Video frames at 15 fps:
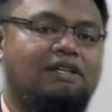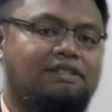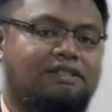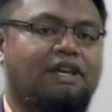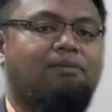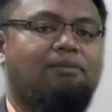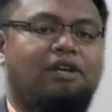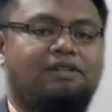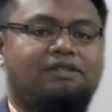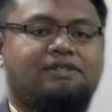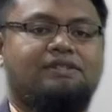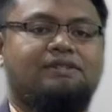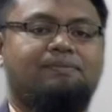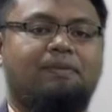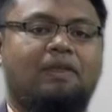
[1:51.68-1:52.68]

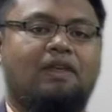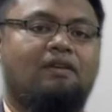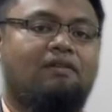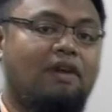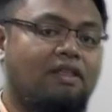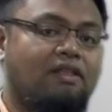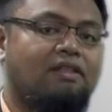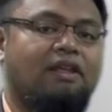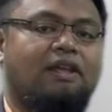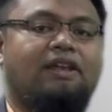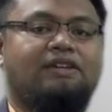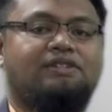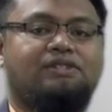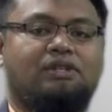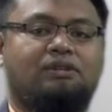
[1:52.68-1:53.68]
tablets, rather than
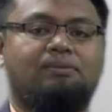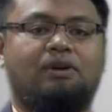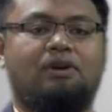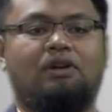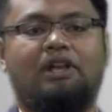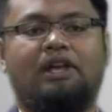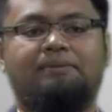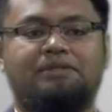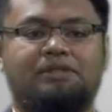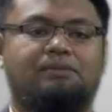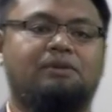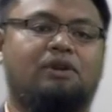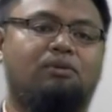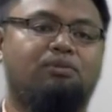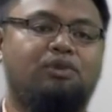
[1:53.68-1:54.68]
desktop or
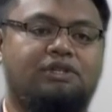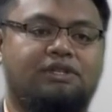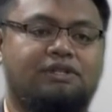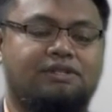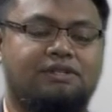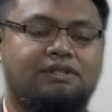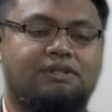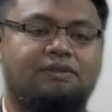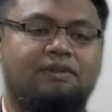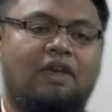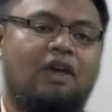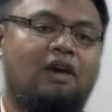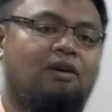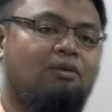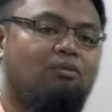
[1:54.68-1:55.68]
laptop computers.
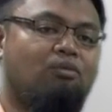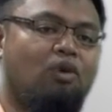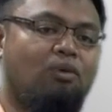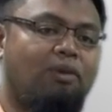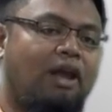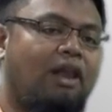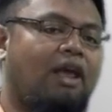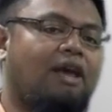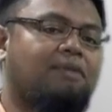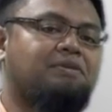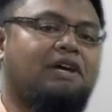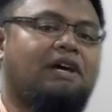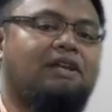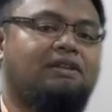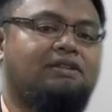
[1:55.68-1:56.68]
Mobile
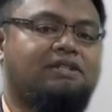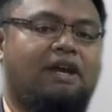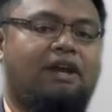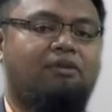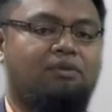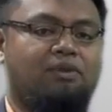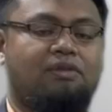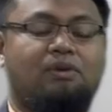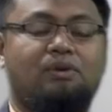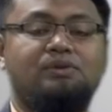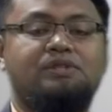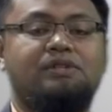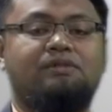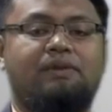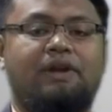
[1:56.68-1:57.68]
apps are designed with
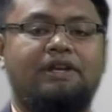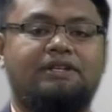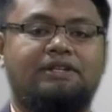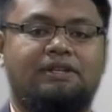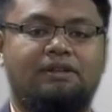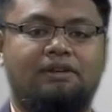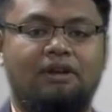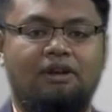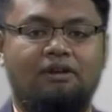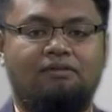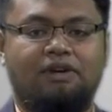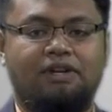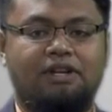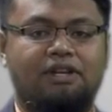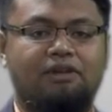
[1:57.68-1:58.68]
consideration
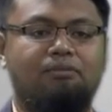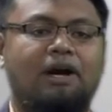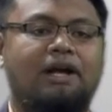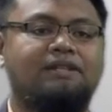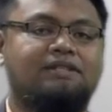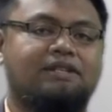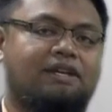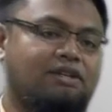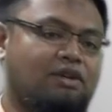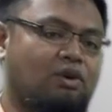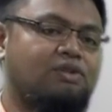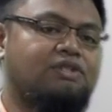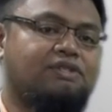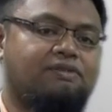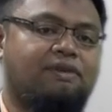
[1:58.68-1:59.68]
for the demands and
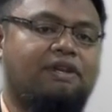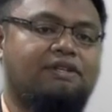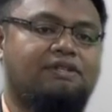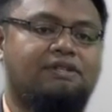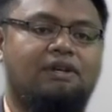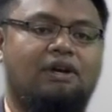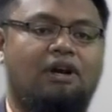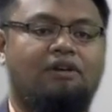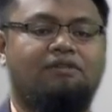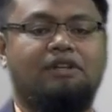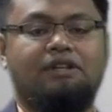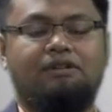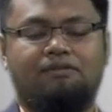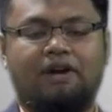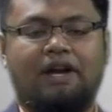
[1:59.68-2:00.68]
constraints of the
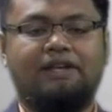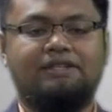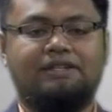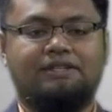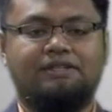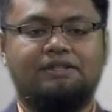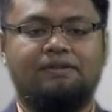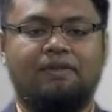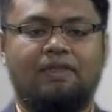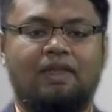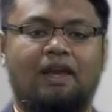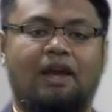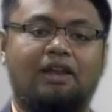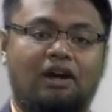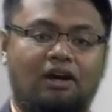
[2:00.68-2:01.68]
devices,
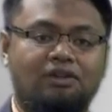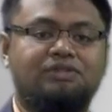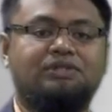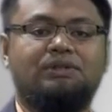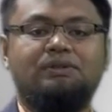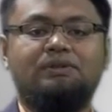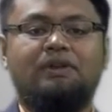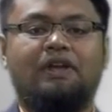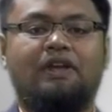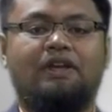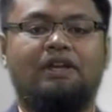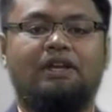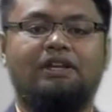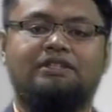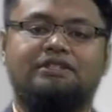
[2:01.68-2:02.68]
and also
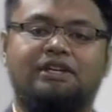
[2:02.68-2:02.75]
it